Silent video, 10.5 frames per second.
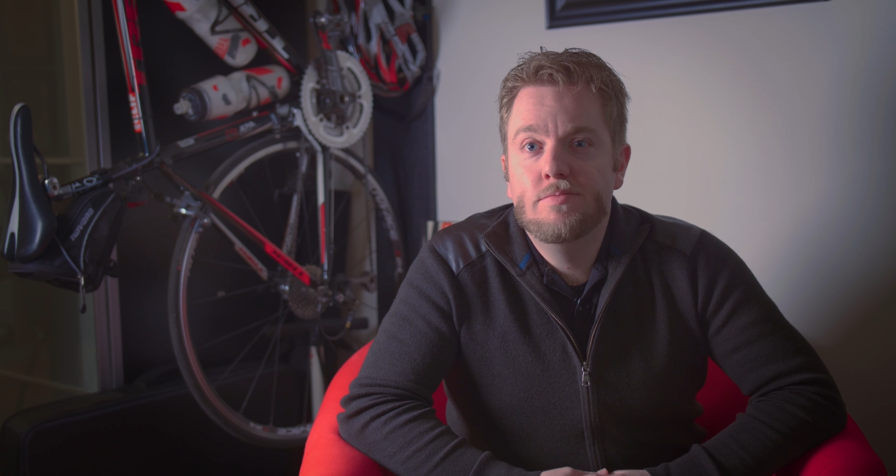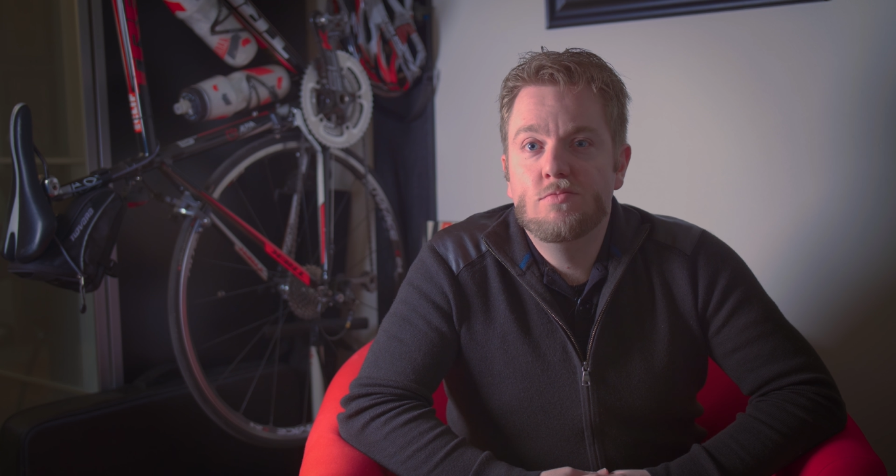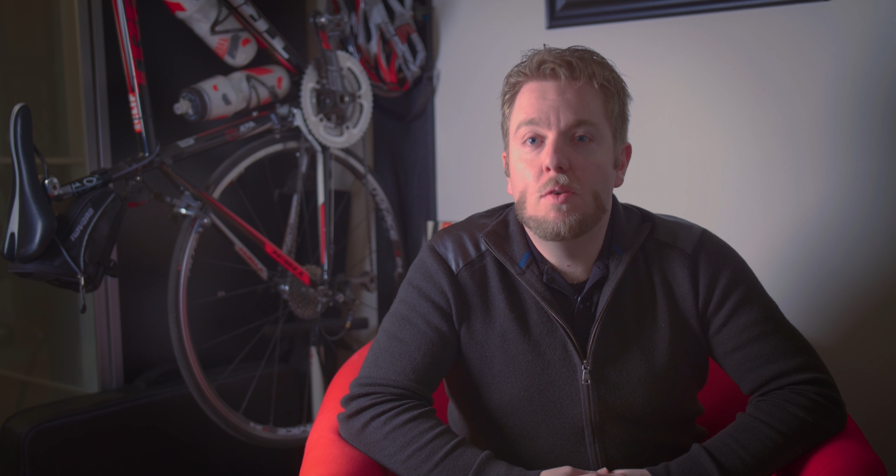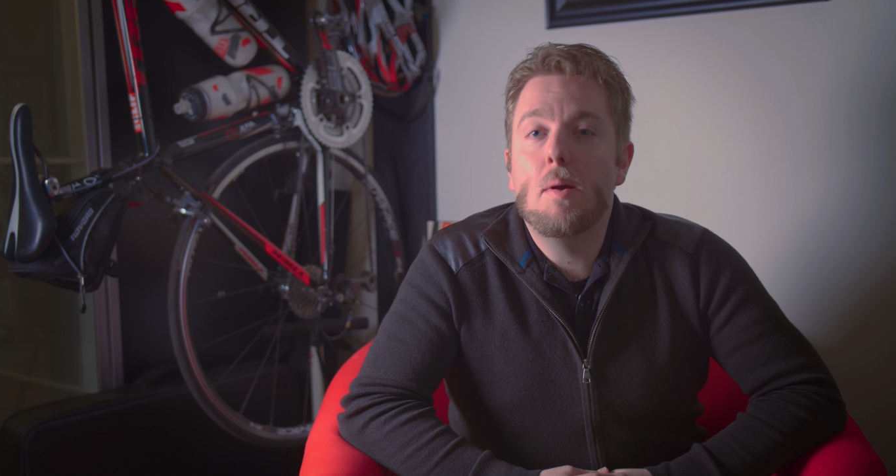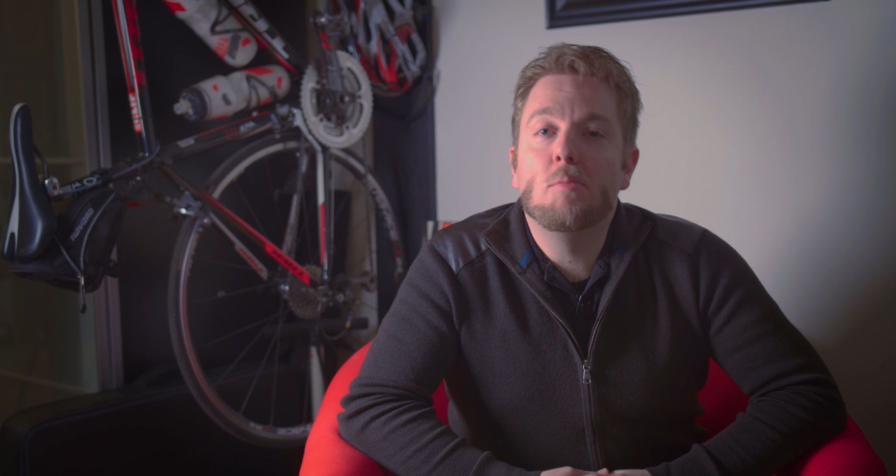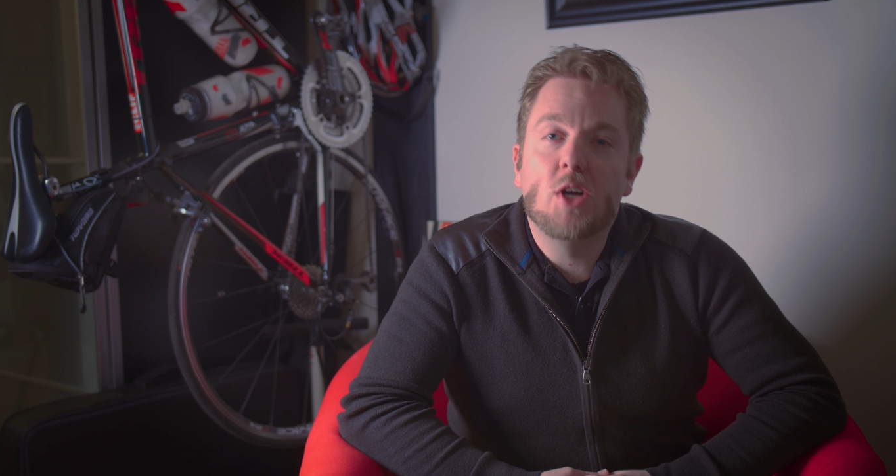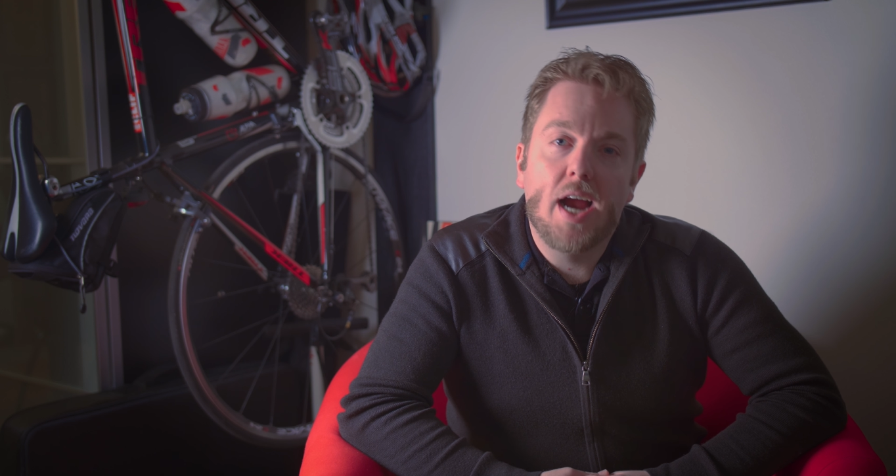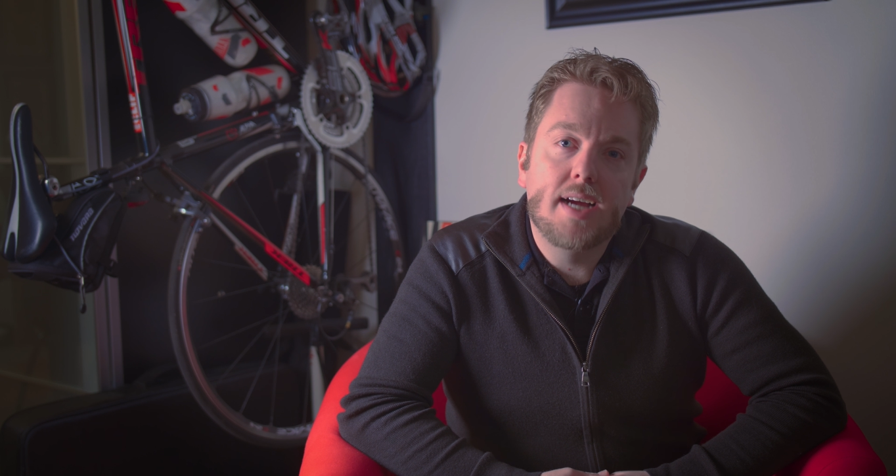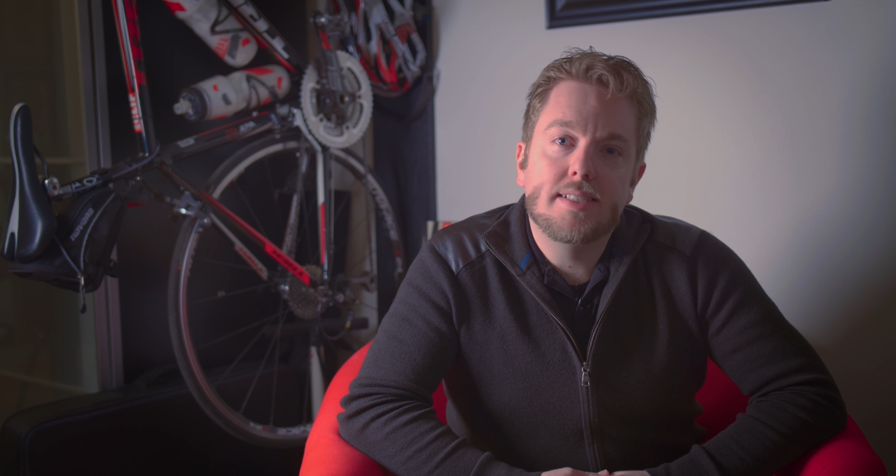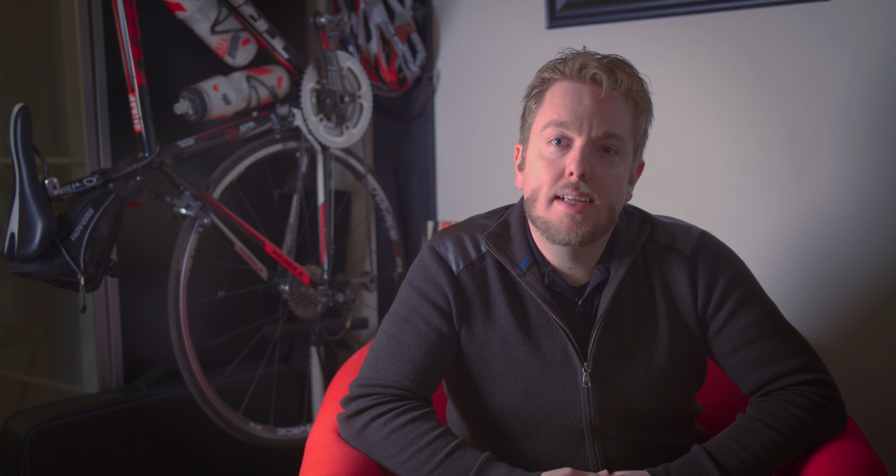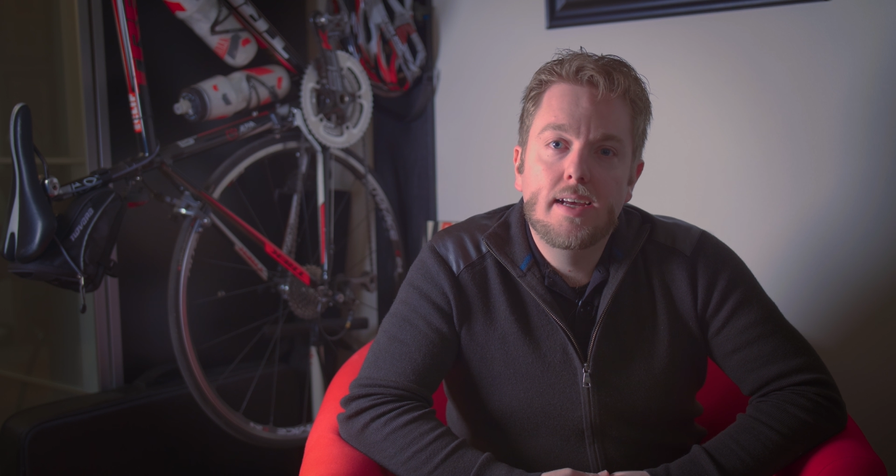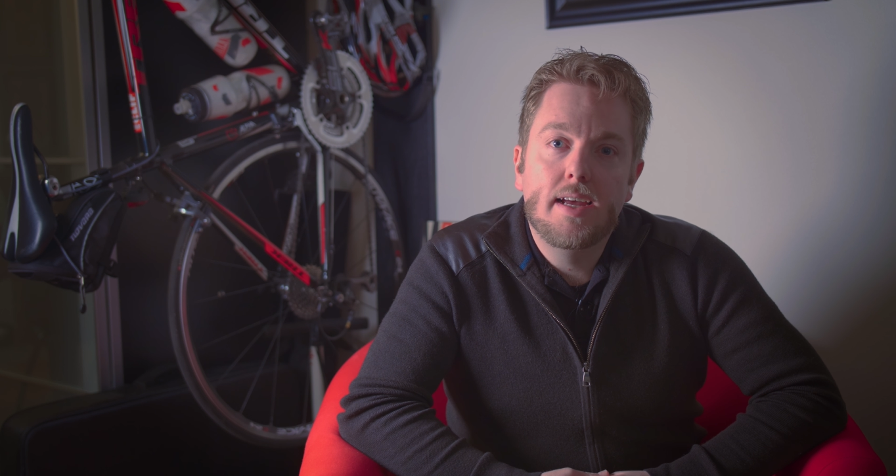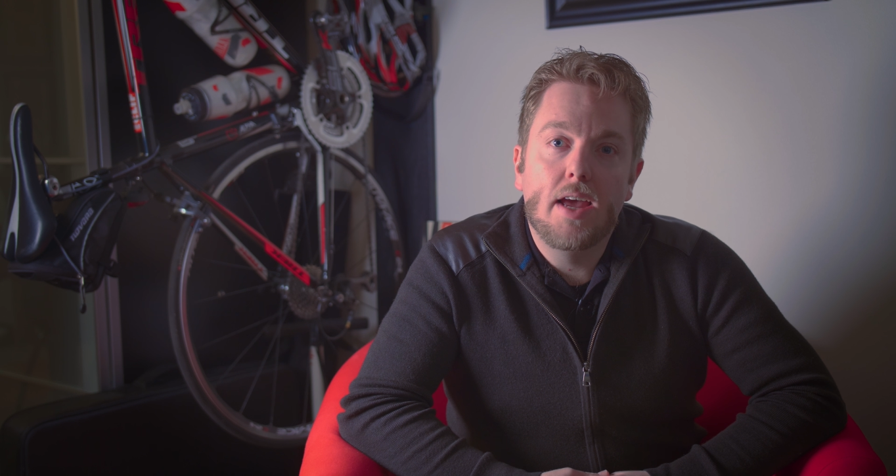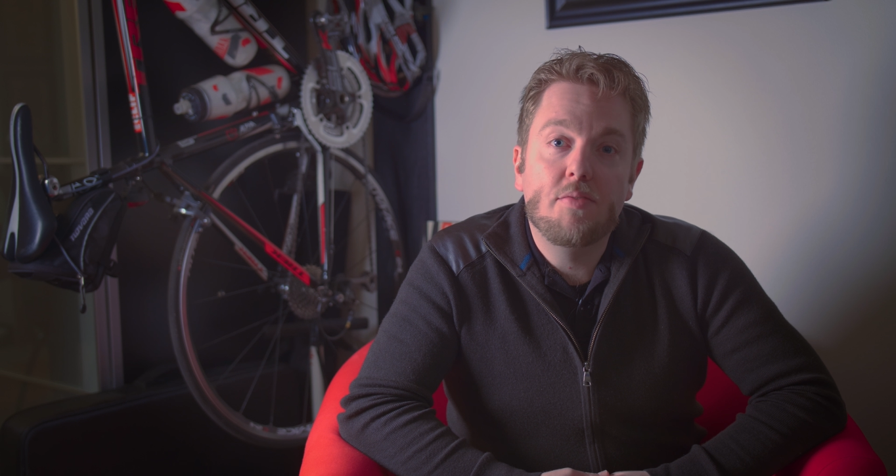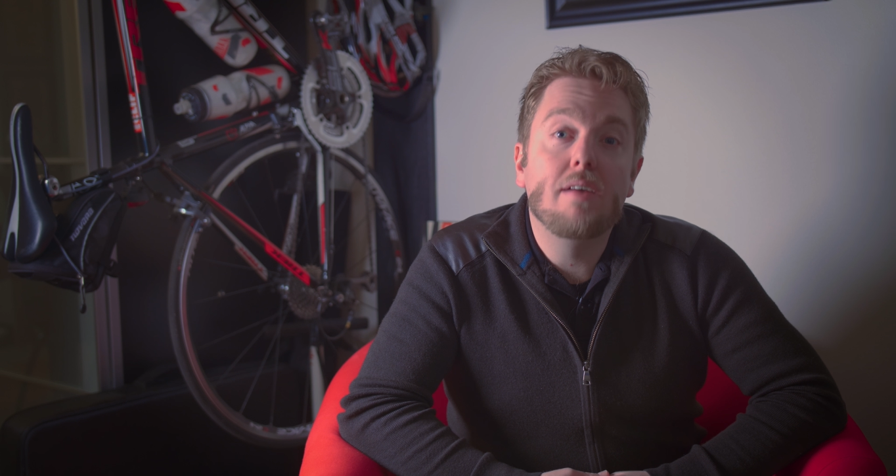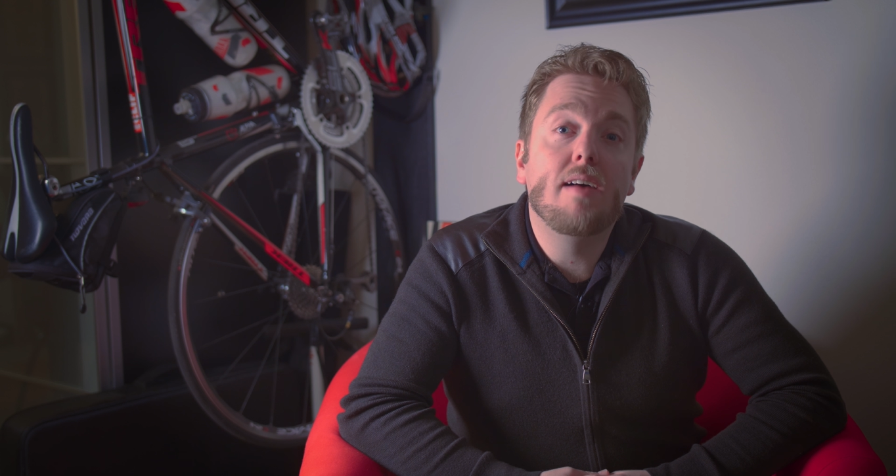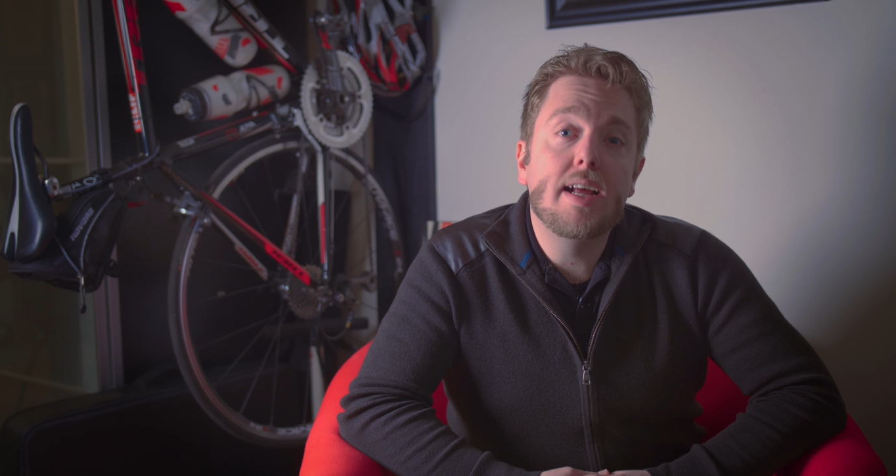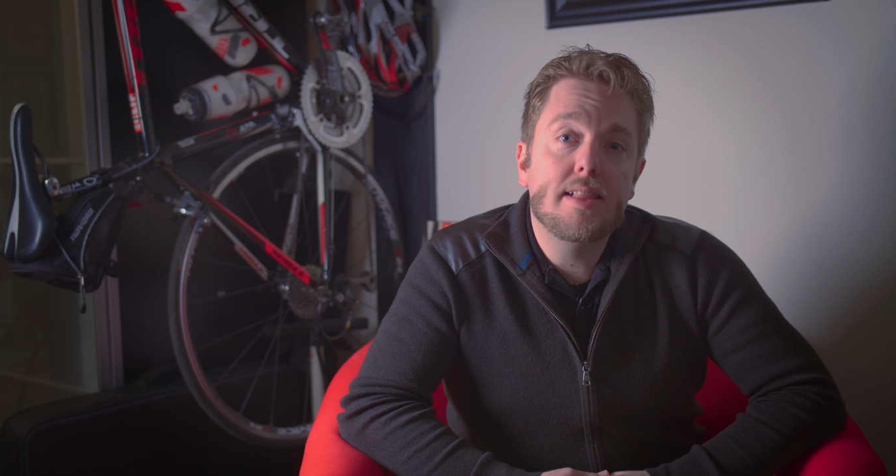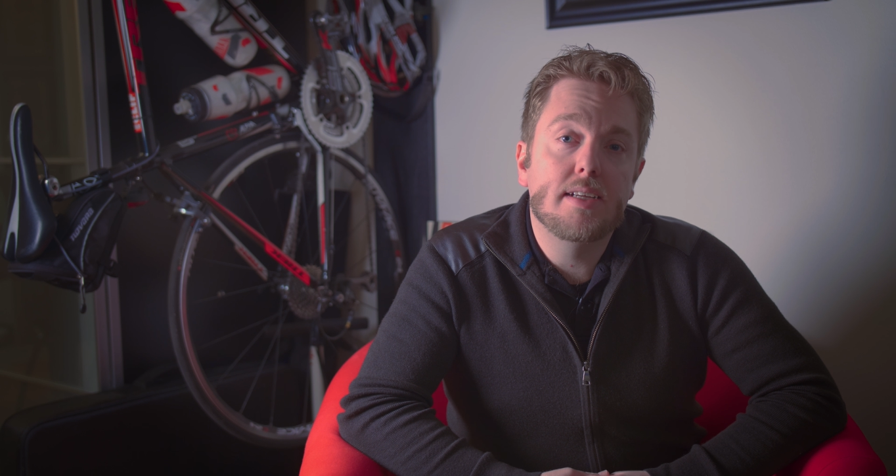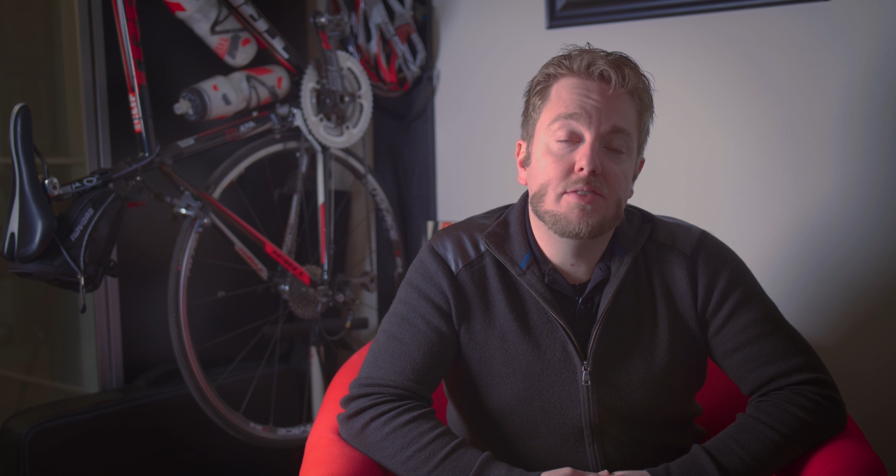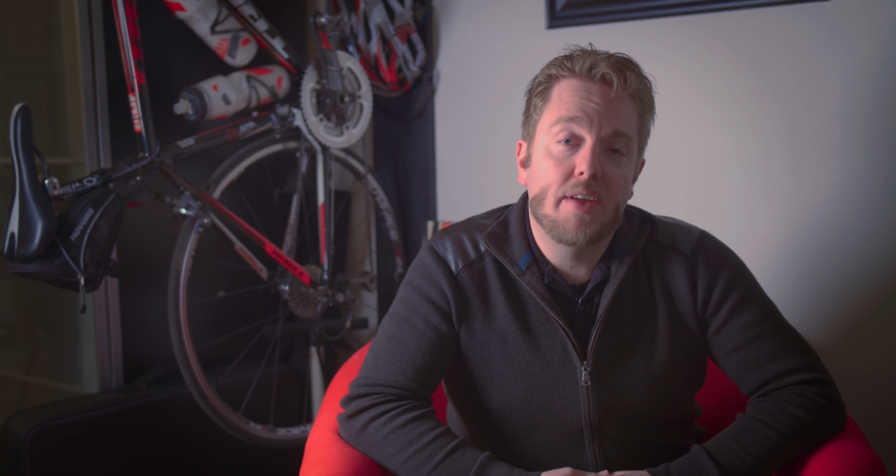Remember guys, if you
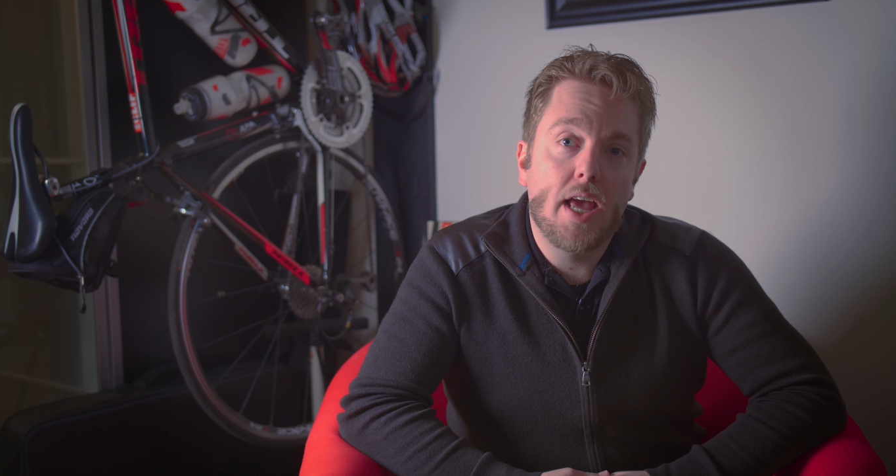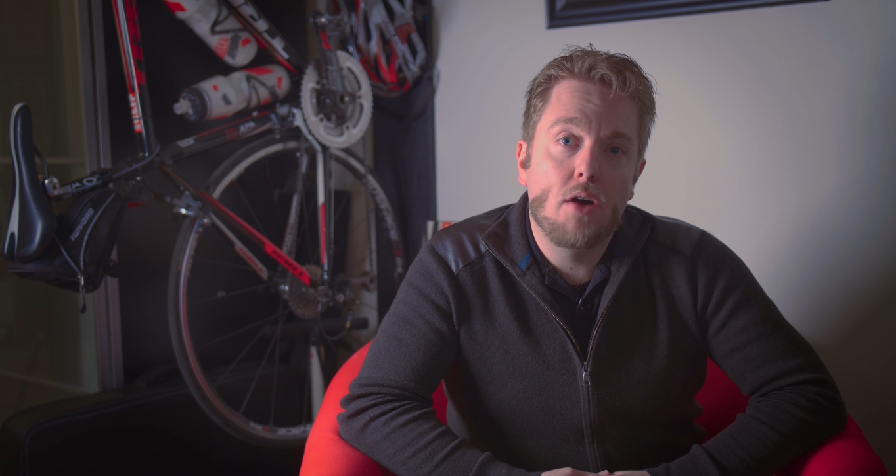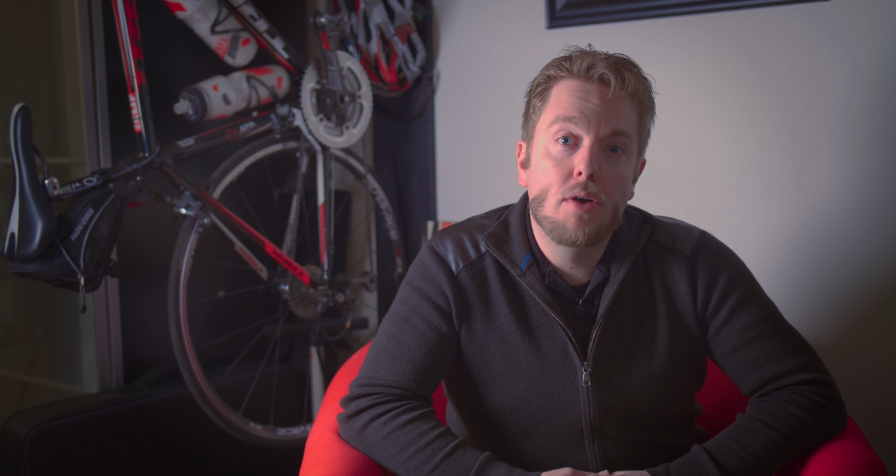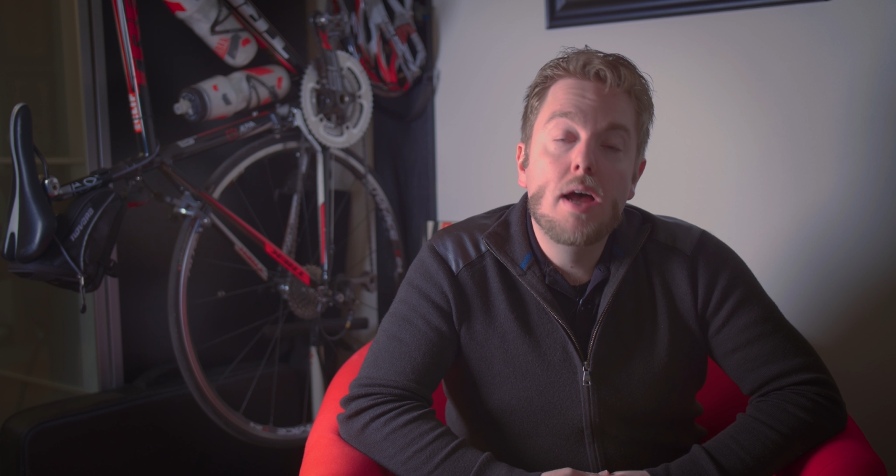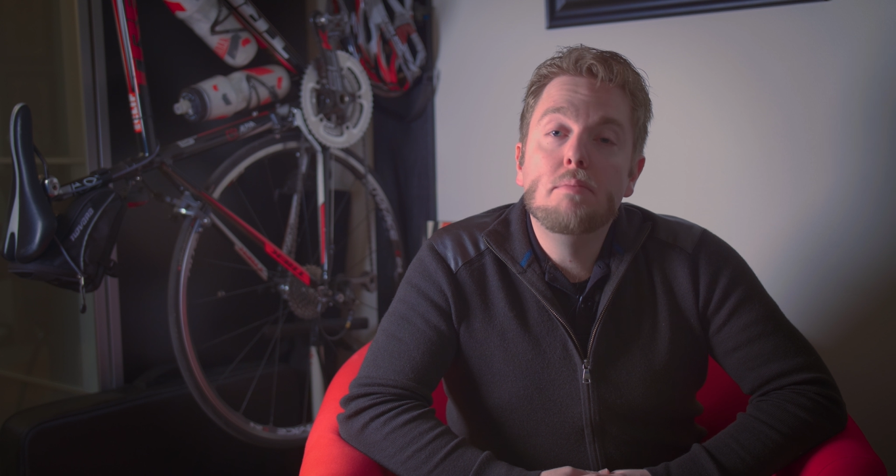like this video,